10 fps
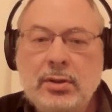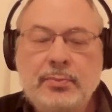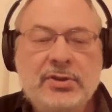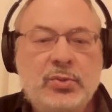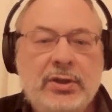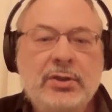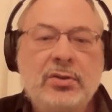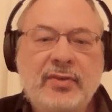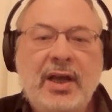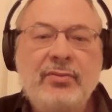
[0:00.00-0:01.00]
suite
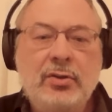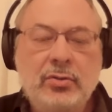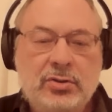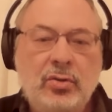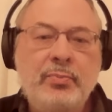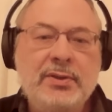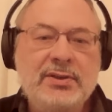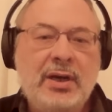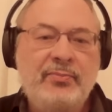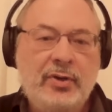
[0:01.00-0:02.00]
of avenues
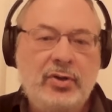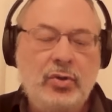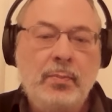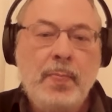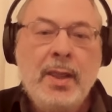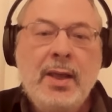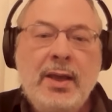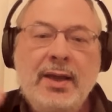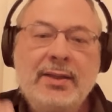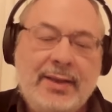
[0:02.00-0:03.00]
opens up for you.
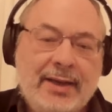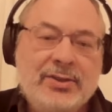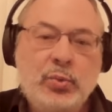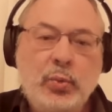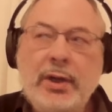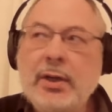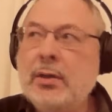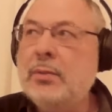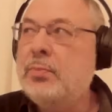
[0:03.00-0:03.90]
And that's where,